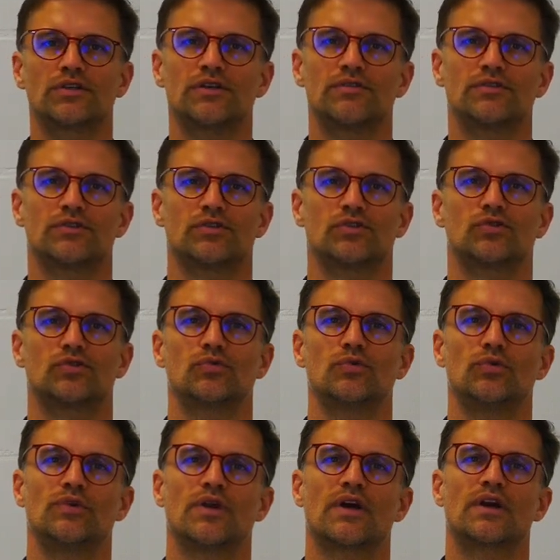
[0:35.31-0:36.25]
gives the
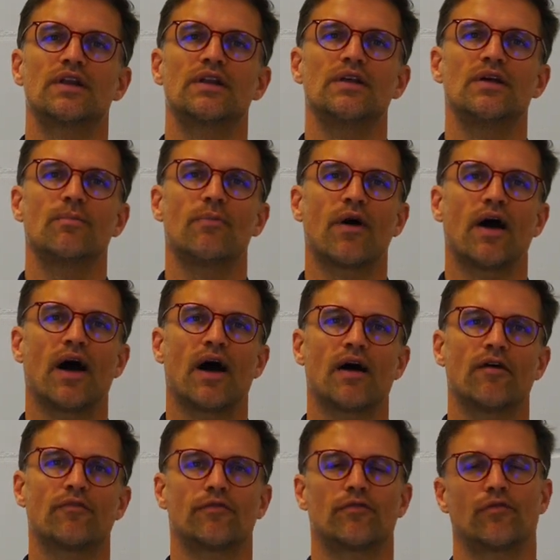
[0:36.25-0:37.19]
student a clear
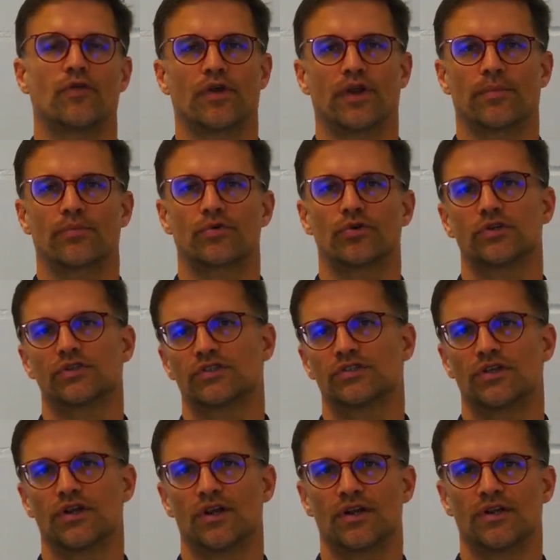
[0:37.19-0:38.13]
path for their
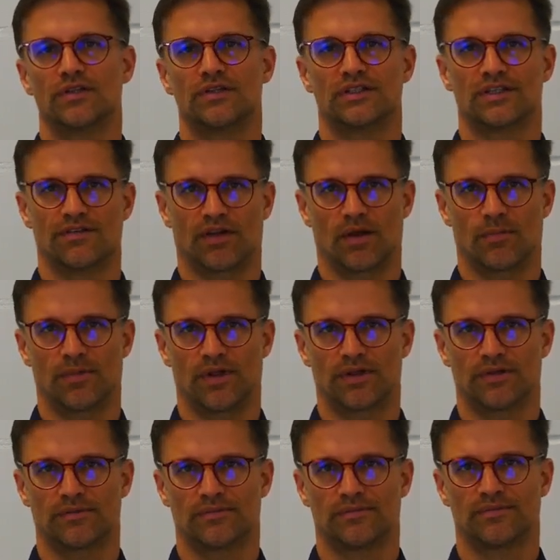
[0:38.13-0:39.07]
personal
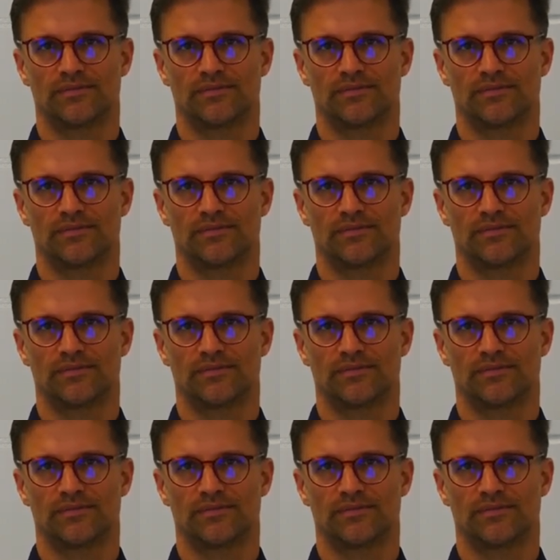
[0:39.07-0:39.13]
development.